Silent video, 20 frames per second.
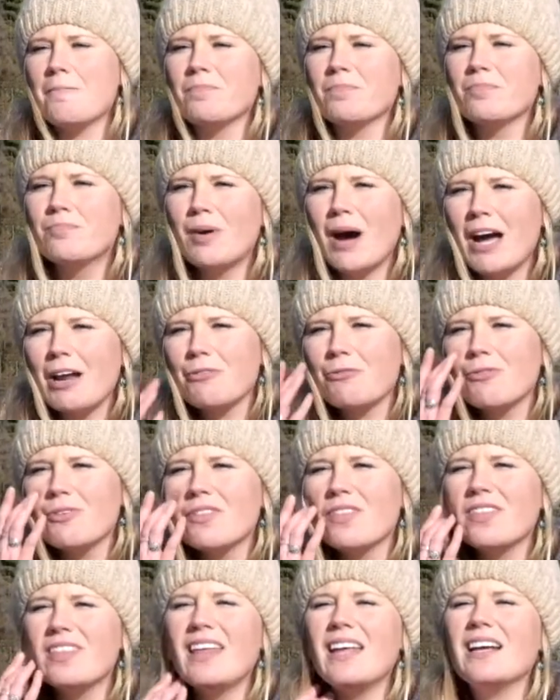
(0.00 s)

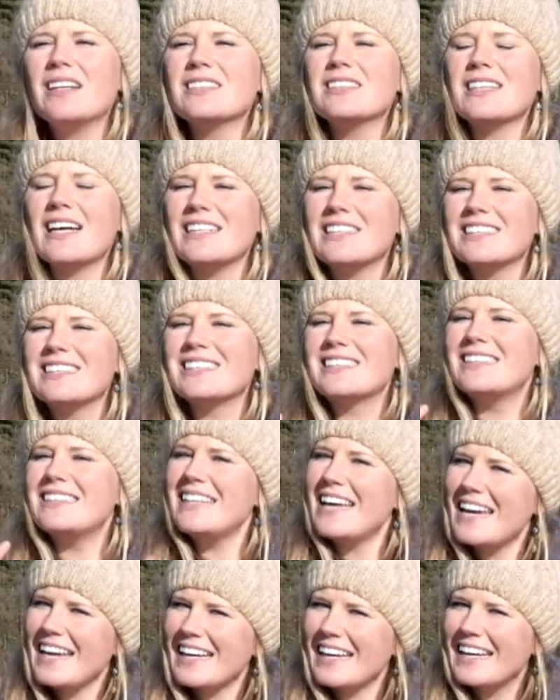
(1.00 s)
But scientists
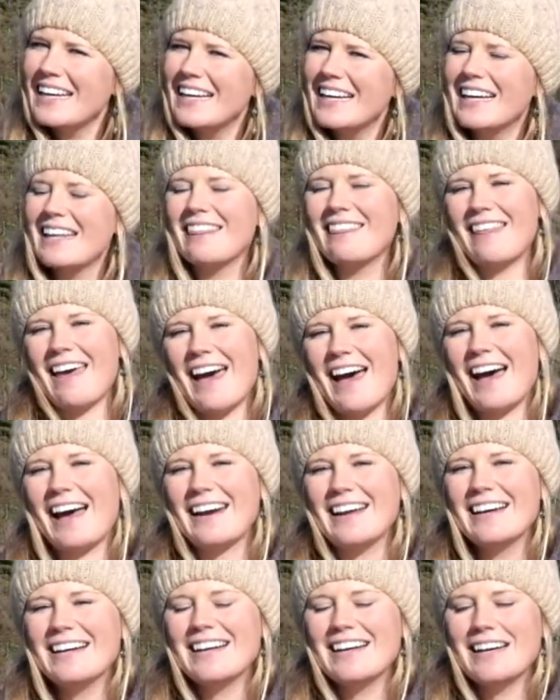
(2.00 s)
think that
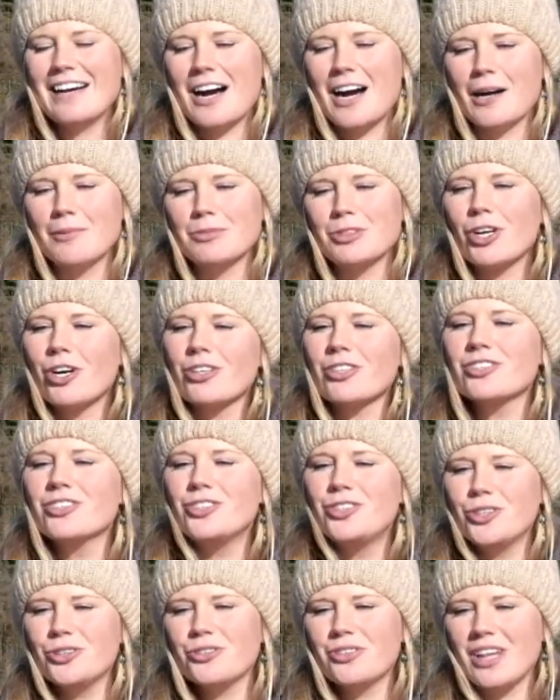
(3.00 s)
turtles
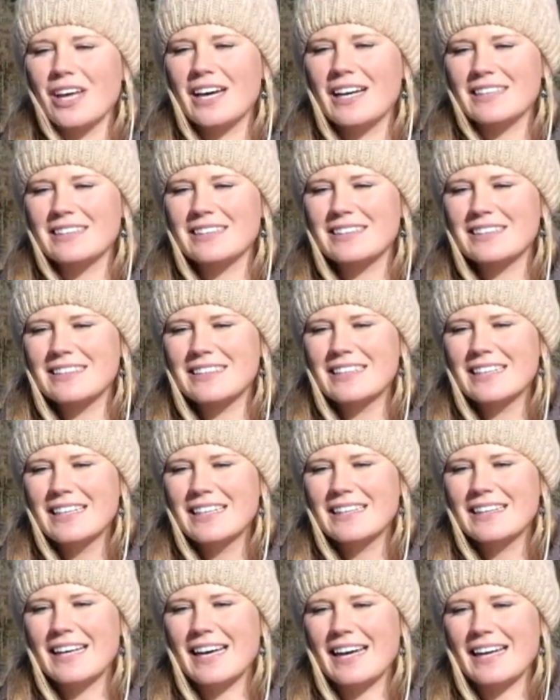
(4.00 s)
do this,
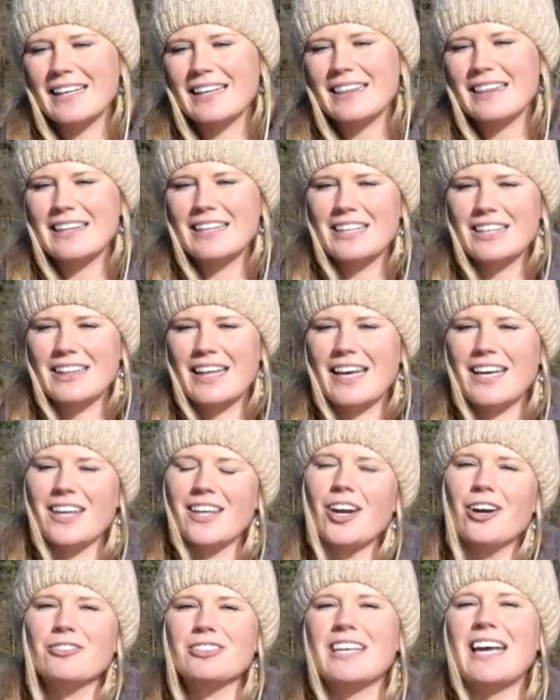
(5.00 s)
they
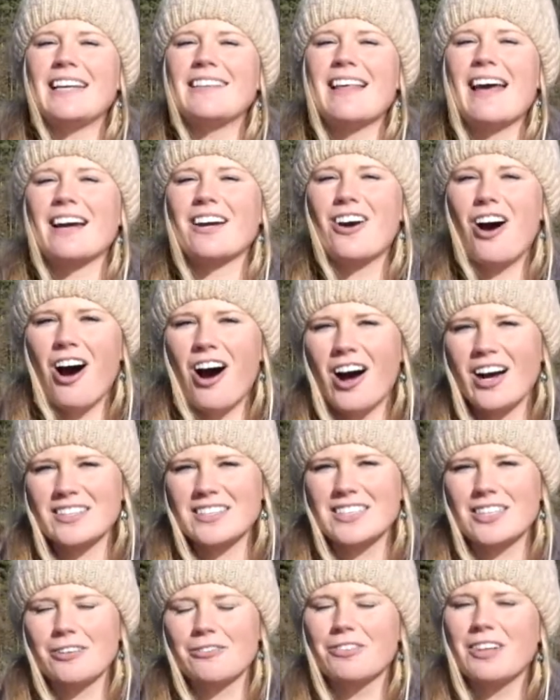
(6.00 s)
take that
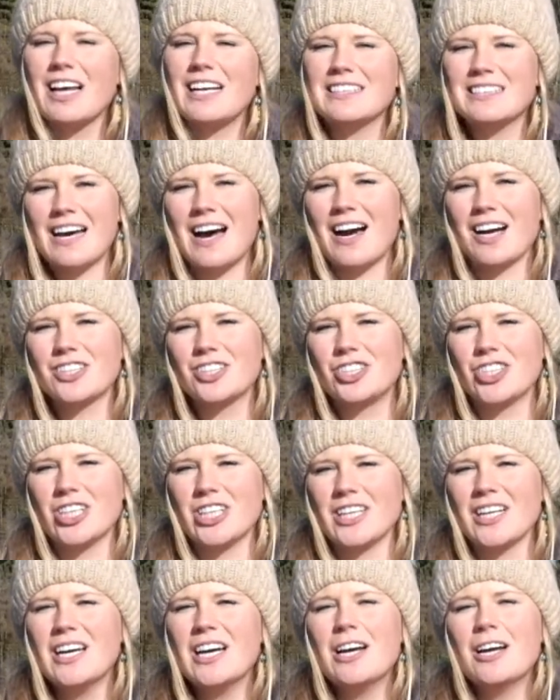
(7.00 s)
cost of less
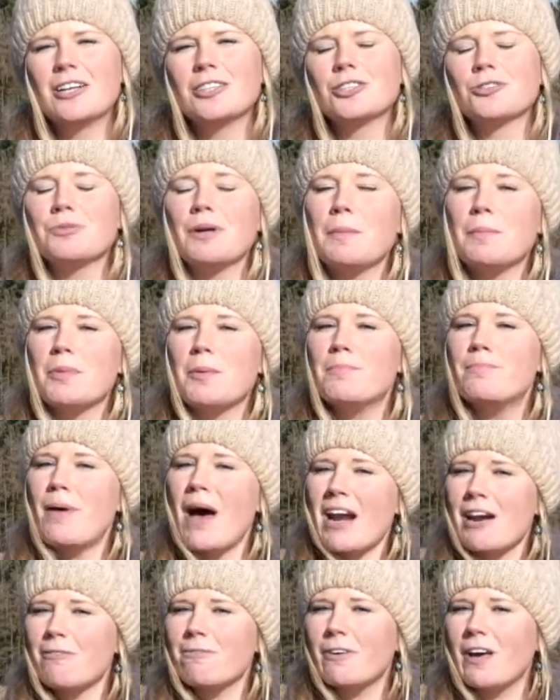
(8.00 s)
oxygen to reap the
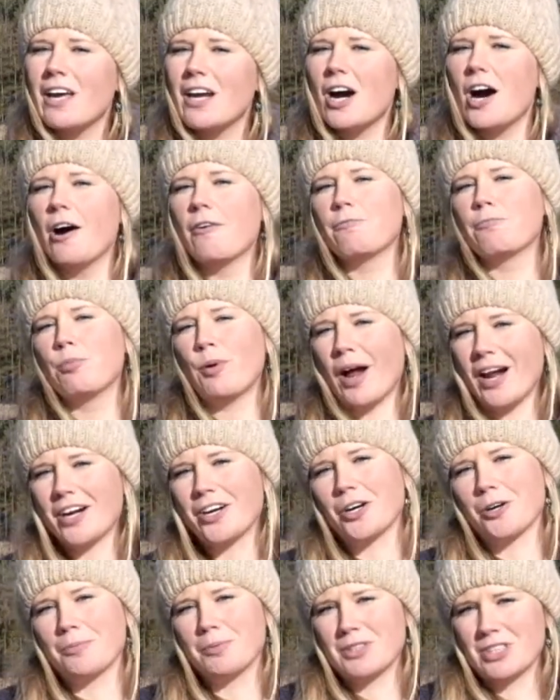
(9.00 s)
benefit of
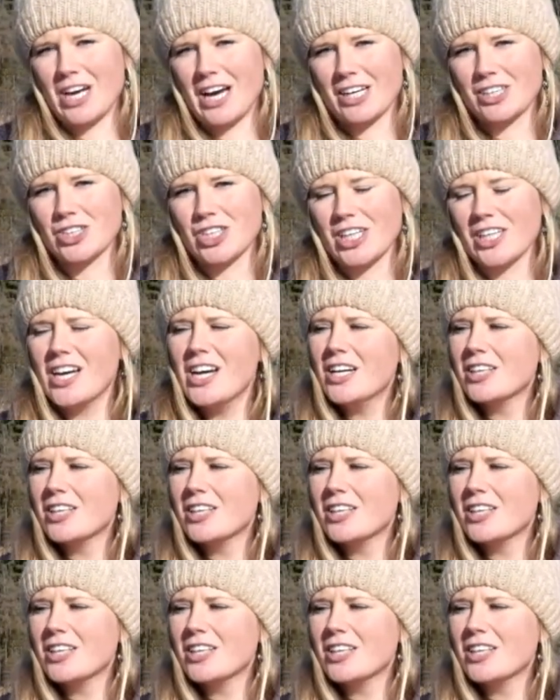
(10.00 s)
predator protection.